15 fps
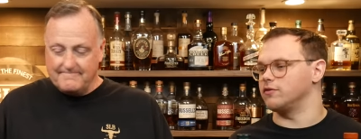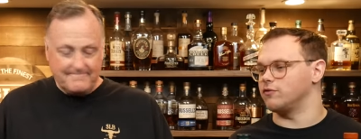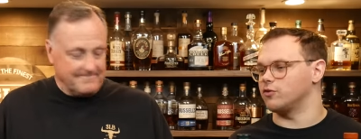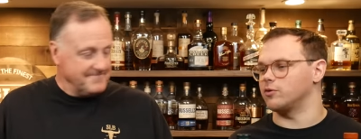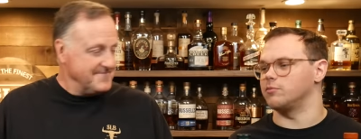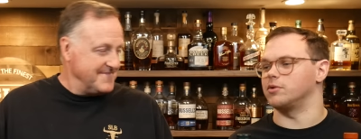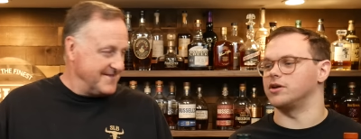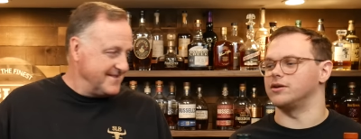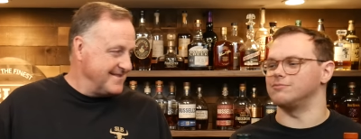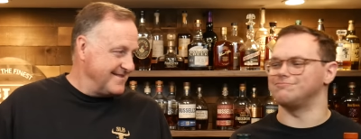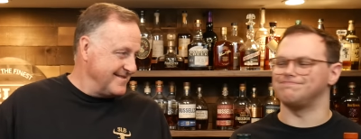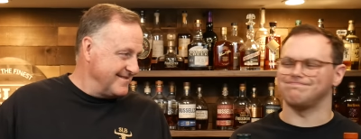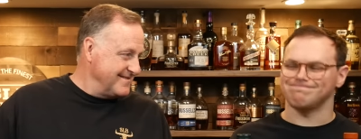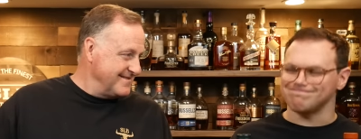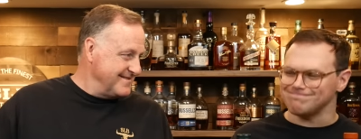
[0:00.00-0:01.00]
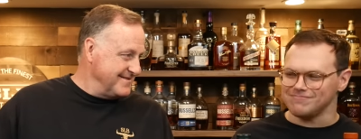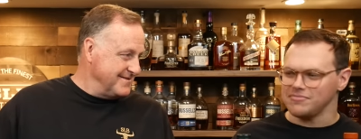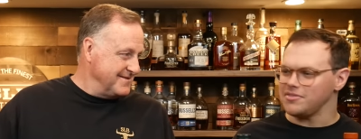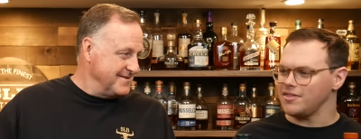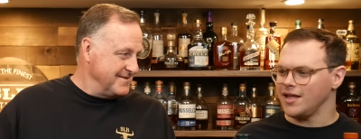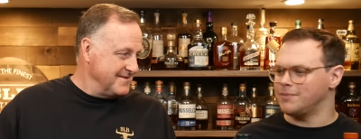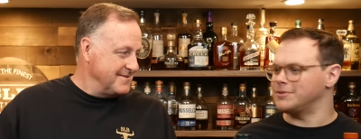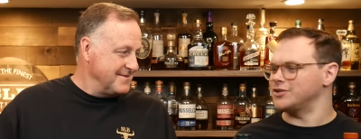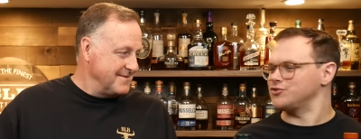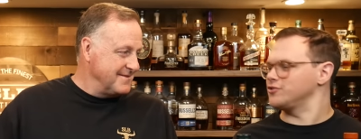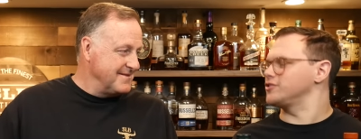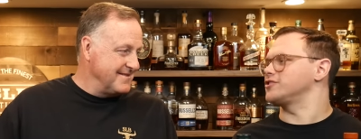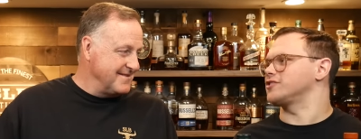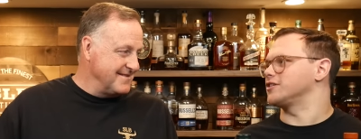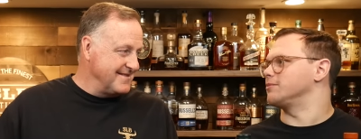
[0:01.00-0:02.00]
Speaker 1: it for me, but it I'm not
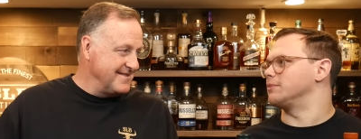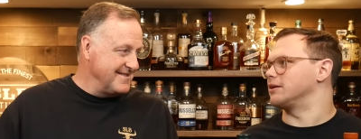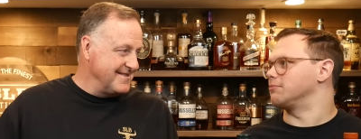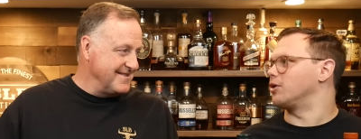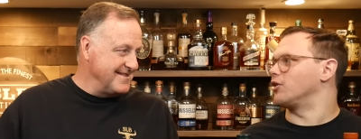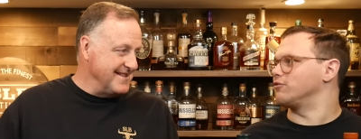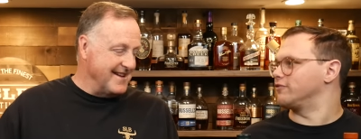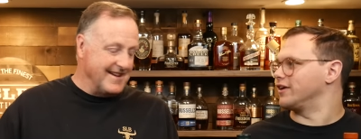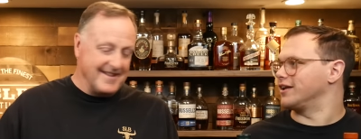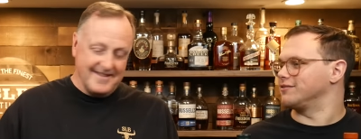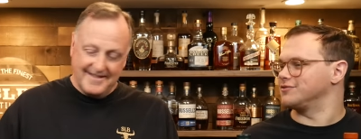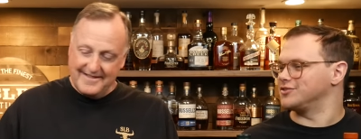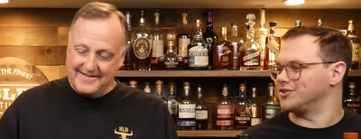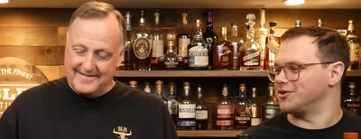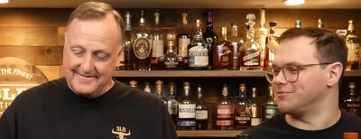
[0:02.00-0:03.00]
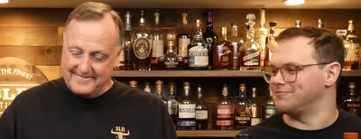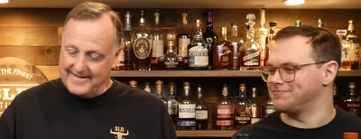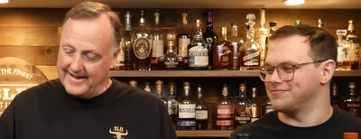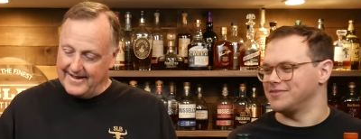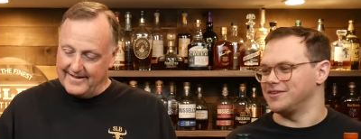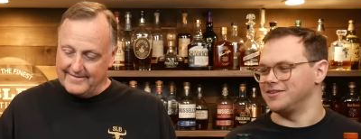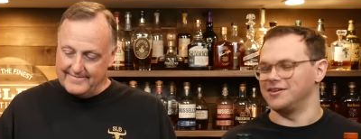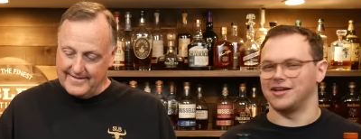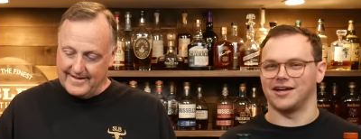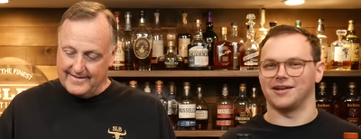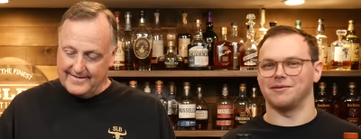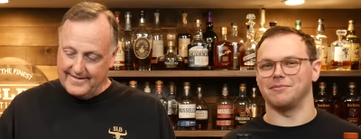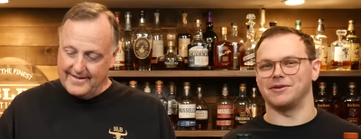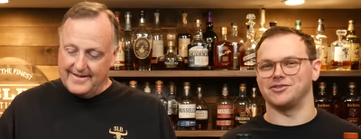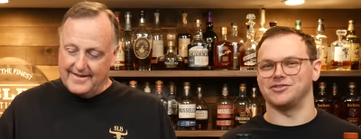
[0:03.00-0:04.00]
traditionally a big malt yeah. fan, so yeah. you kind
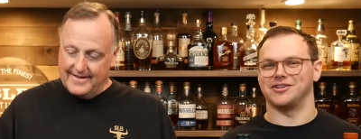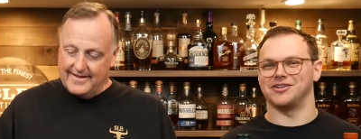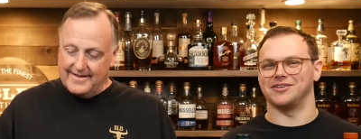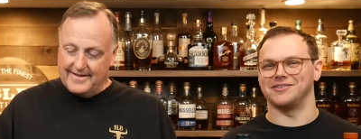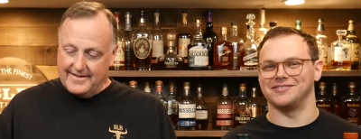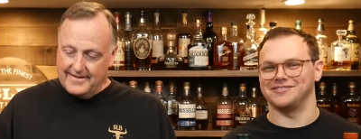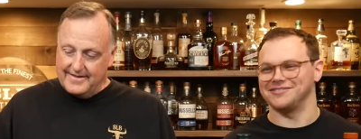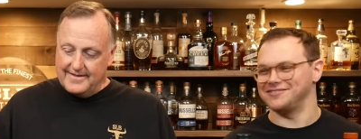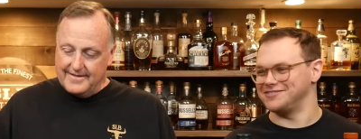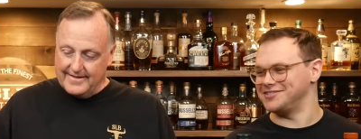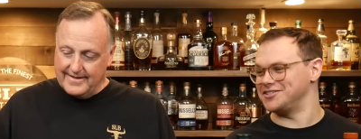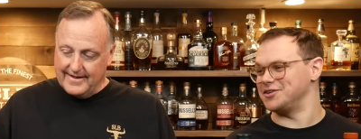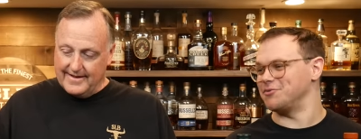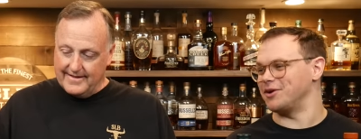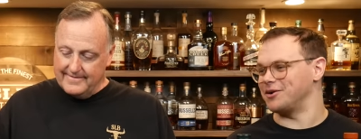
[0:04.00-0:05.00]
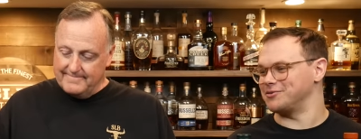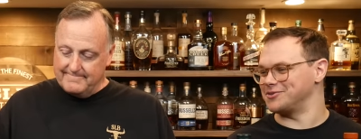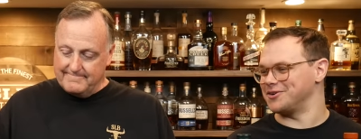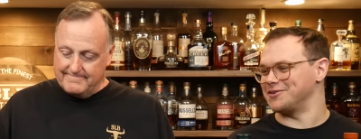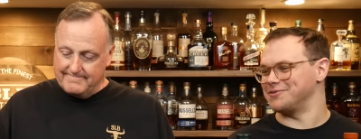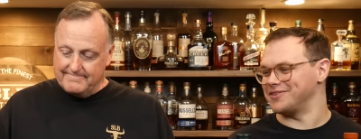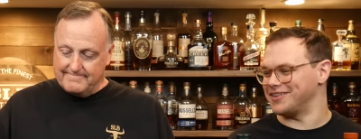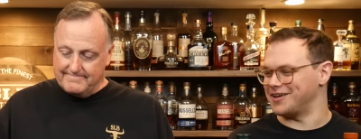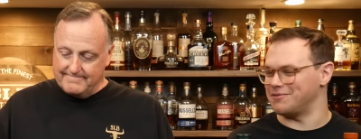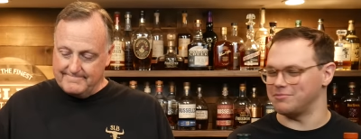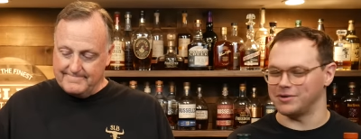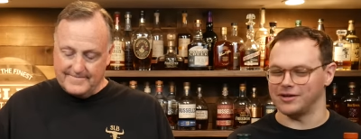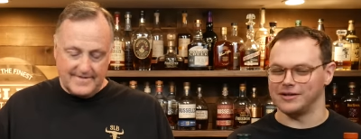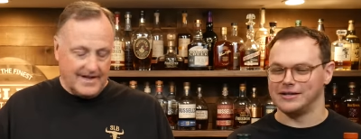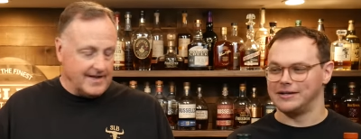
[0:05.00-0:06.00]
of I bet you could see yeah. where I was going with that.
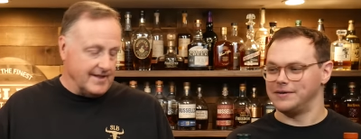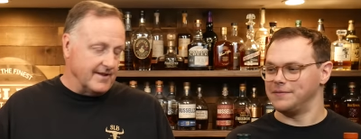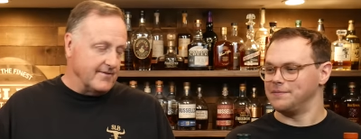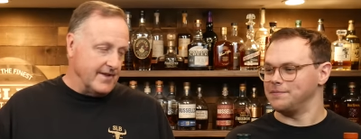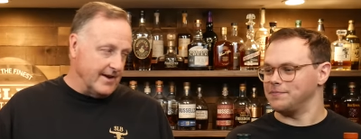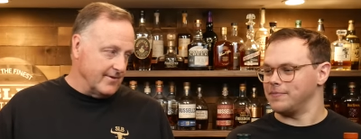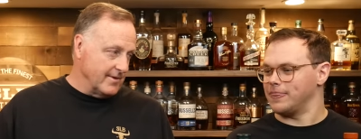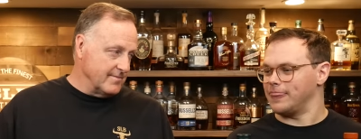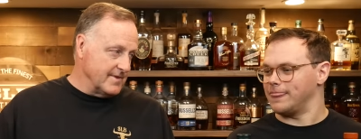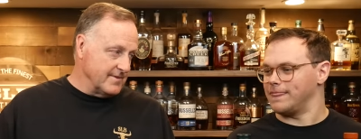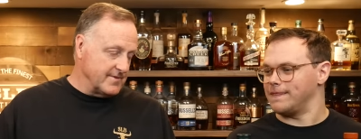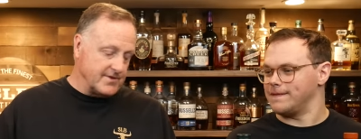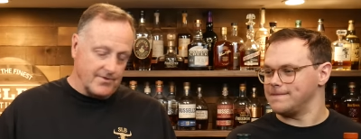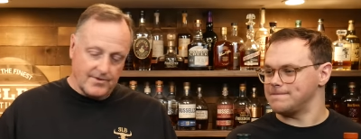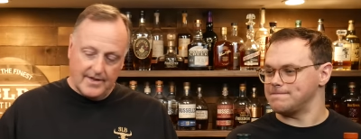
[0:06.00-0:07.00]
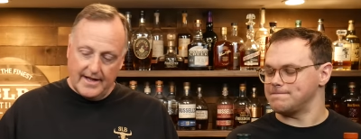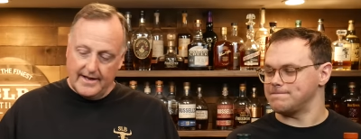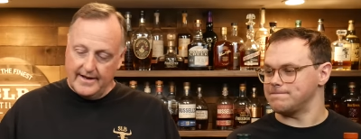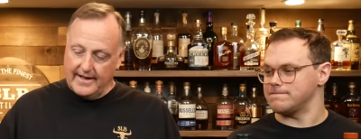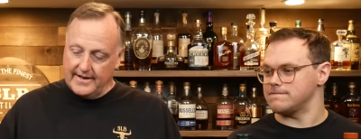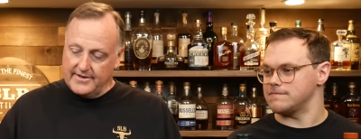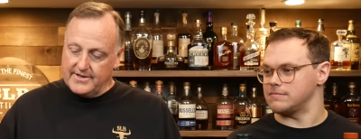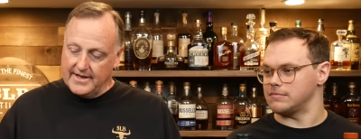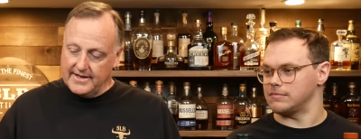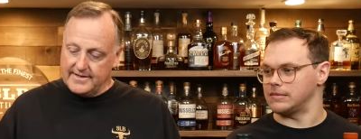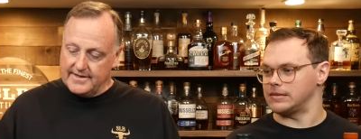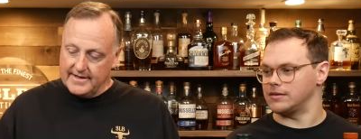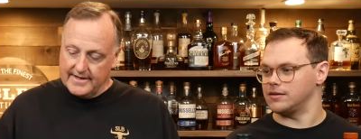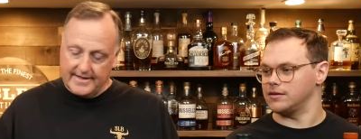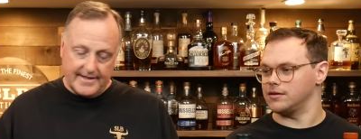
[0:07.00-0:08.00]
But I
Speaker 2: love that one. I'm so glad I had a chance
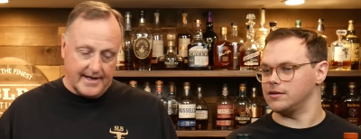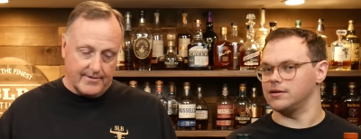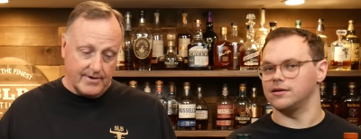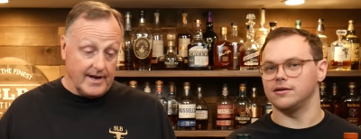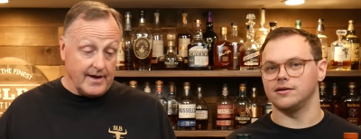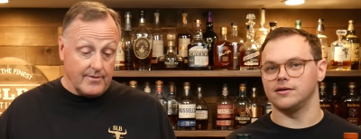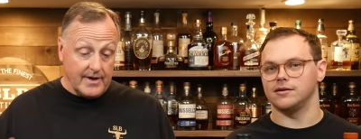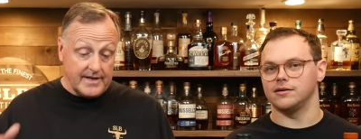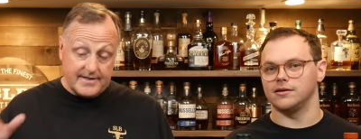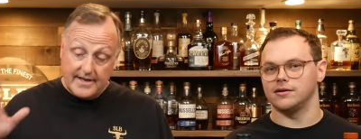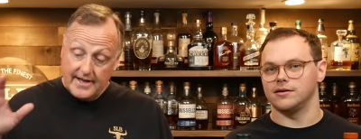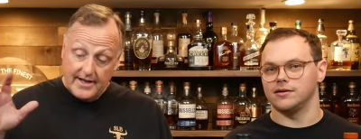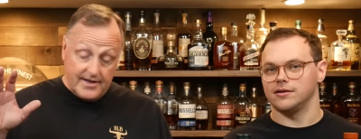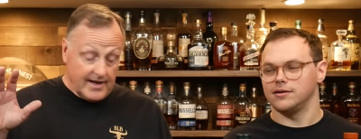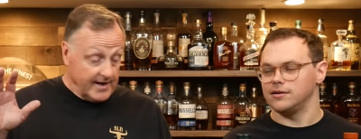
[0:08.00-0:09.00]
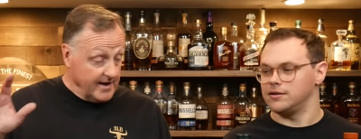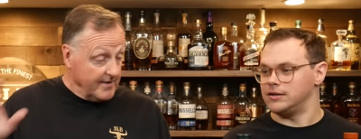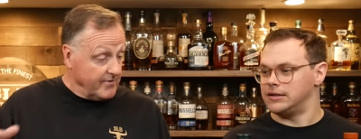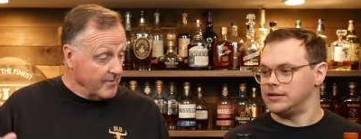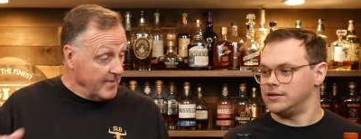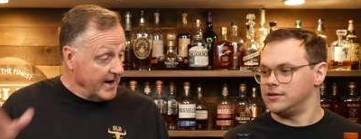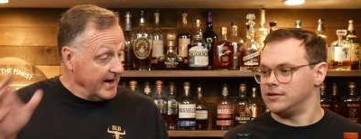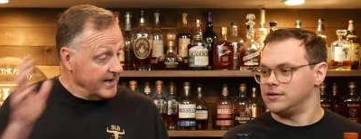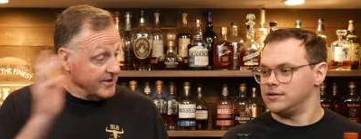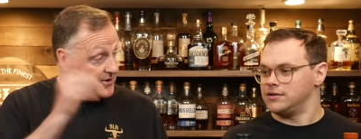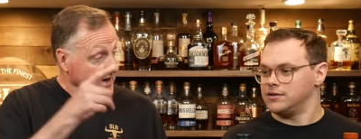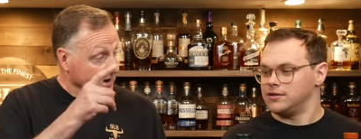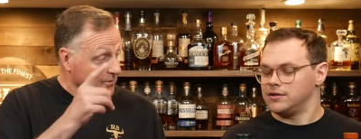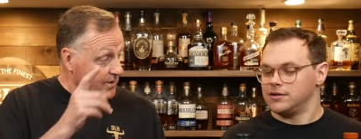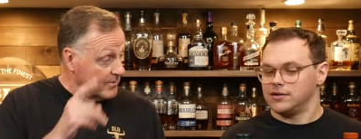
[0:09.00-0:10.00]
to get that one. Anyways, enough of mine. You
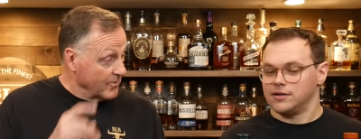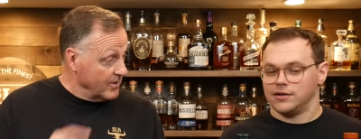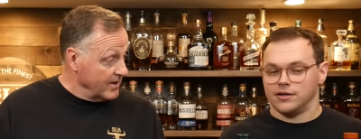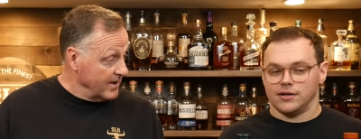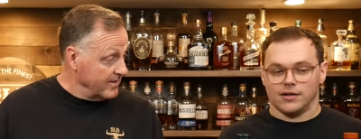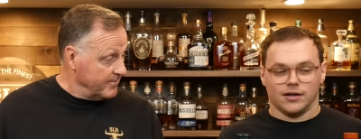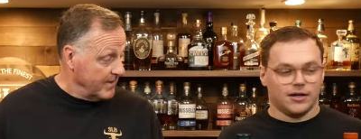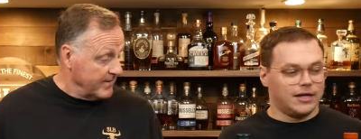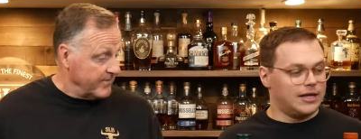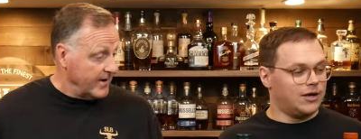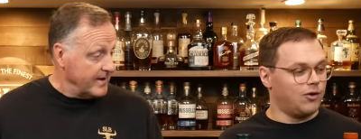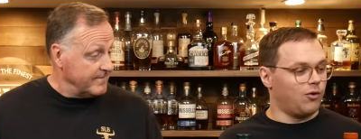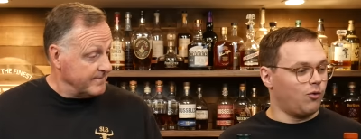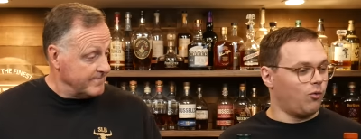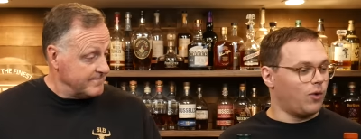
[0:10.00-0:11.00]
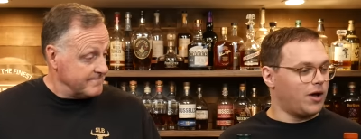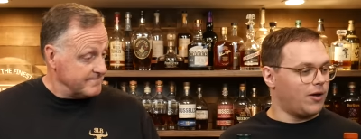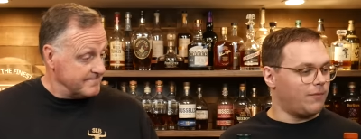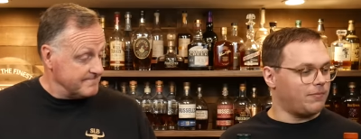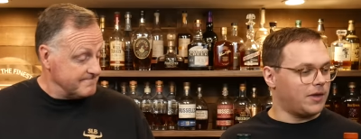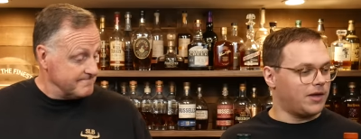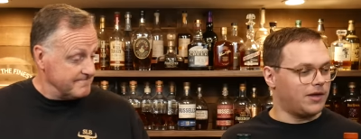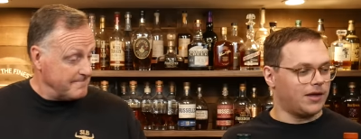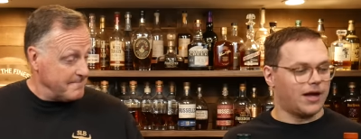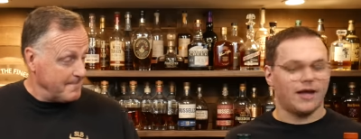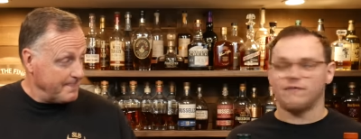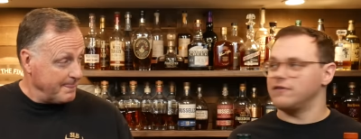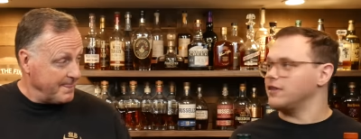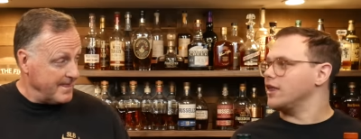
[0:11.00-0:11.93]
got one more left, my friend. Well,
Speaker 1: I feel